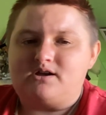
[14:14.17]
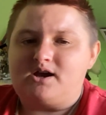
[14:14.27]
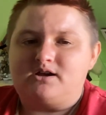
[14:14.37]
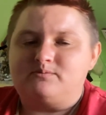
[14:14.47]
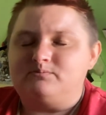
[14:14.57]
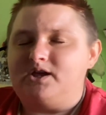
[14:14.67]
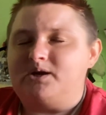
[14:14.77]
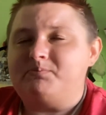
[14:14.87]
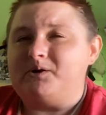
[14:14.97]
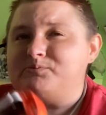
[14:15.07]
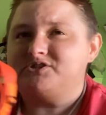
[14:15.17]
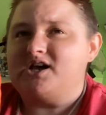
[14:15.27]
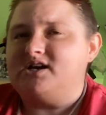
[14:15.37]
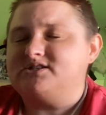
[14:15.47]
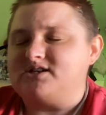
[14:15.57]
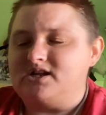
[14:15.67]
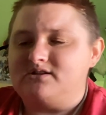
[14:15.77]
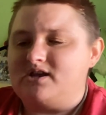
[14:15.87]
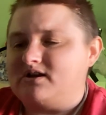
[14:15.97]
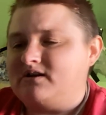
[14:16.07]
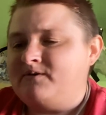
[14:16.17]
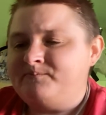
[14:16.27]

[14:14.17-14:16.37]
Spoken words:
I have been obsessed. And then,